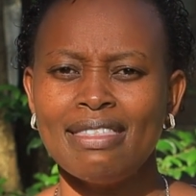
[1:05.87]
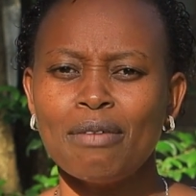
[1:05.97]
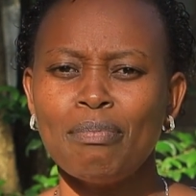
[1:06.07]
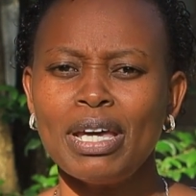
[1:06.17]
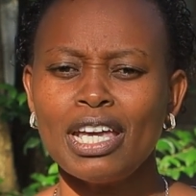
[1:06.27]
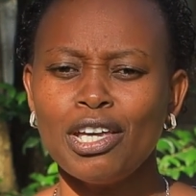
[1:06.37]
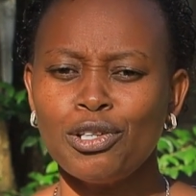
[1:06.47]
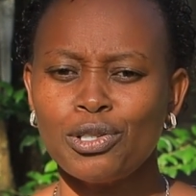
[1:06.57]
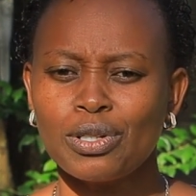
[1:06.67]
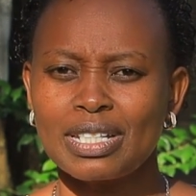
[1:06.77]
There are many
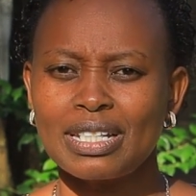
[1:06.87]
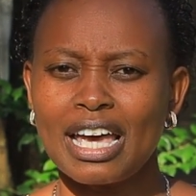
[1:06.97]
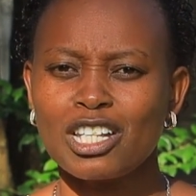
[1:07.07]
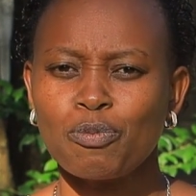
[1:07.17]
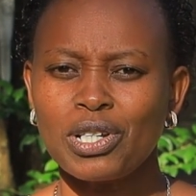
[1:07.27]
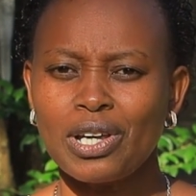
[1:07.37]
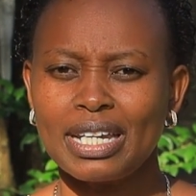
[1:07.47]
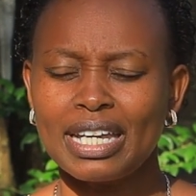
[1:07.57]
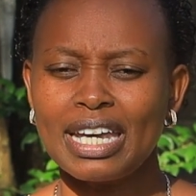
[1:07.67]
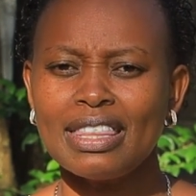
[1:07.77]
issues,
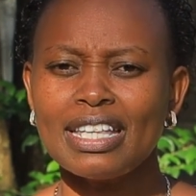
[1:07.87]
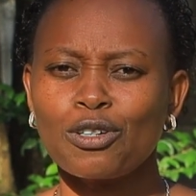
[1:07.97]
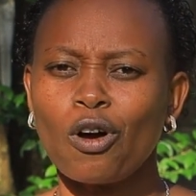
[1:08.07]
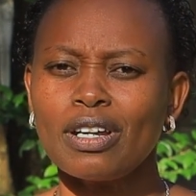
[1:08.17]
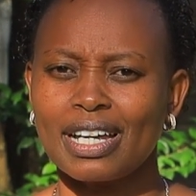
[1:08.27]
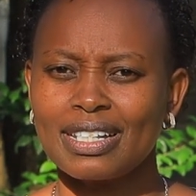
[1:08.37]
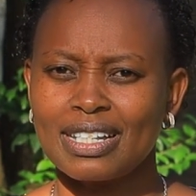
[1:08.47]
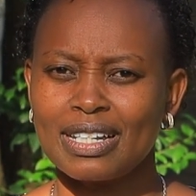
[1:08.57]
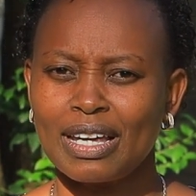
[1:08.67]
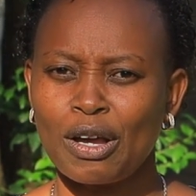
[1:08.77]
especially in this context